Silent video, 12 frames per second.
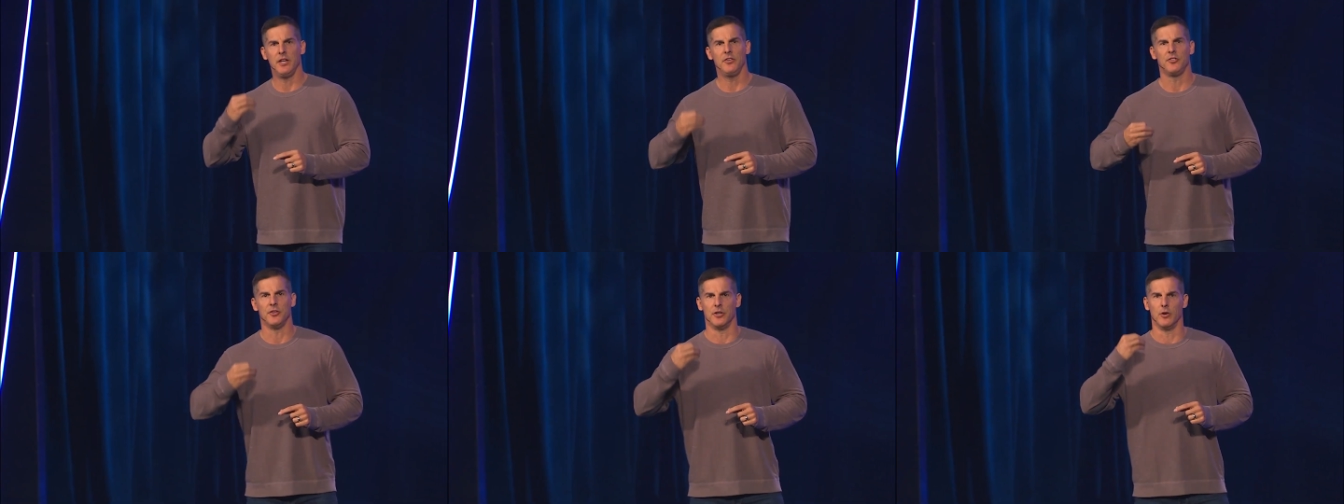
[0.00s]

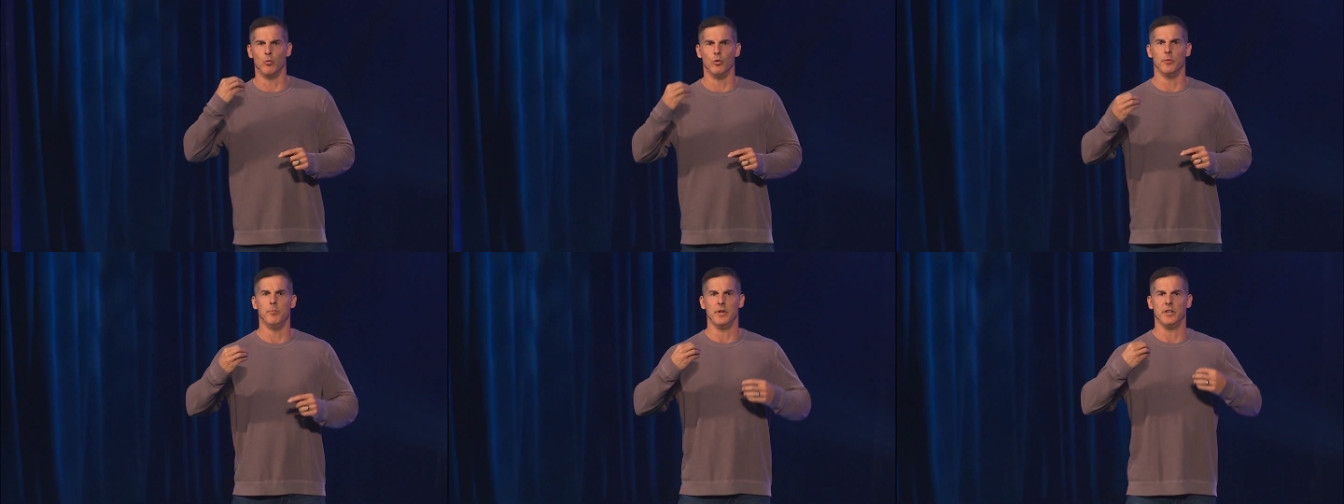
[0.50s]
easier it
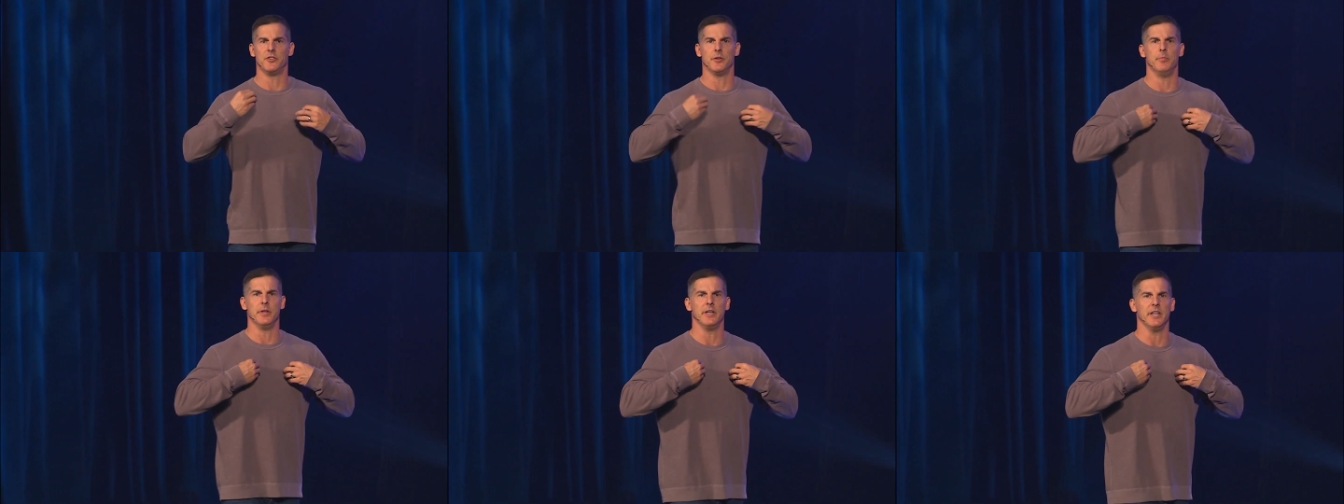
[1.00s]
would be to
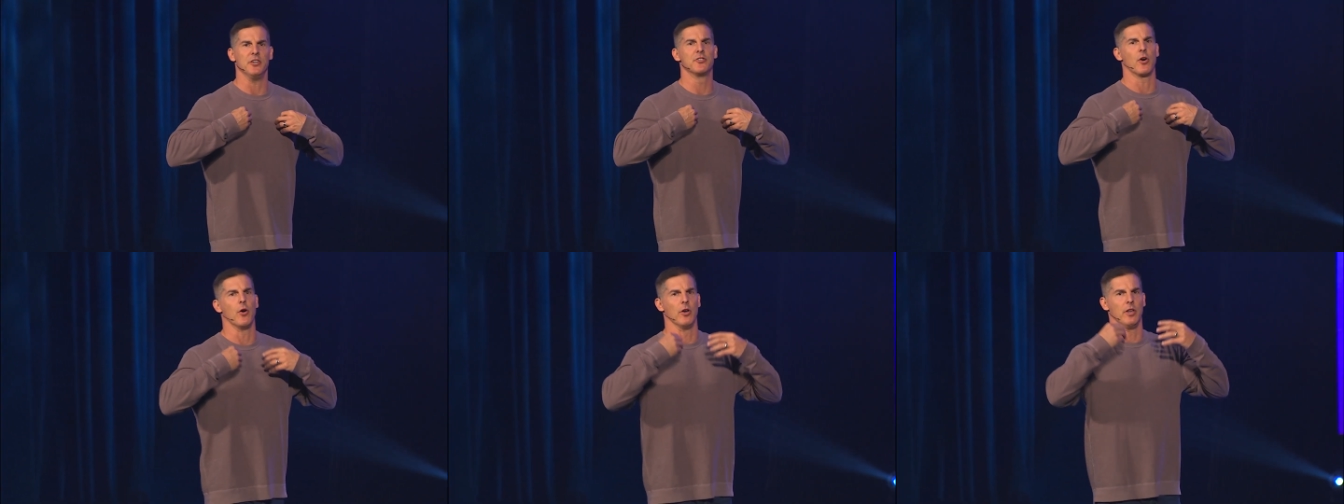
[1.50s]
be
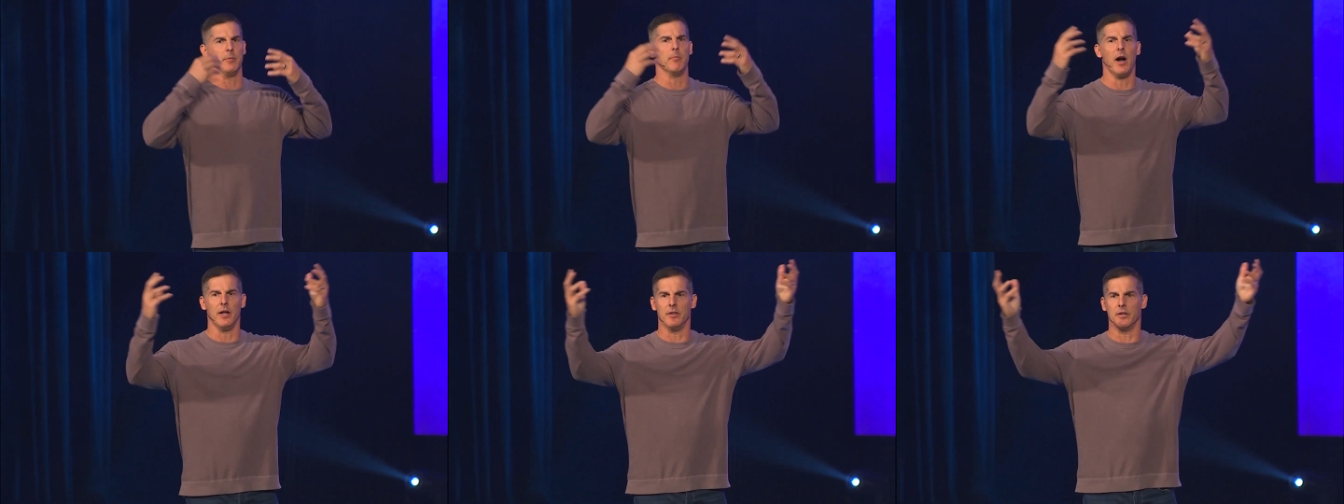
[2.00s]
eternally
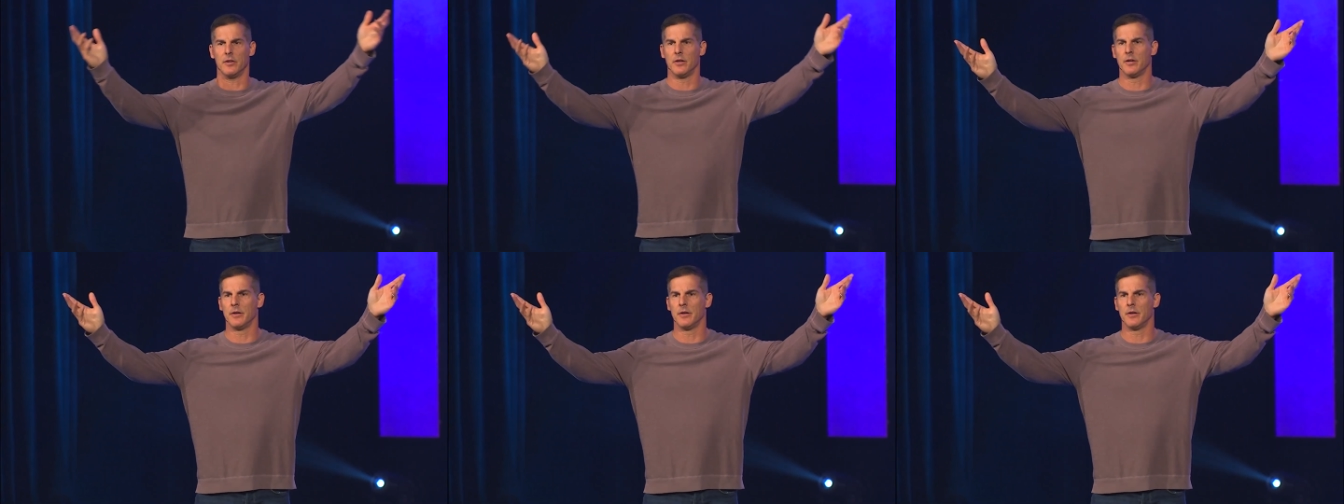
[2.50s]
minded.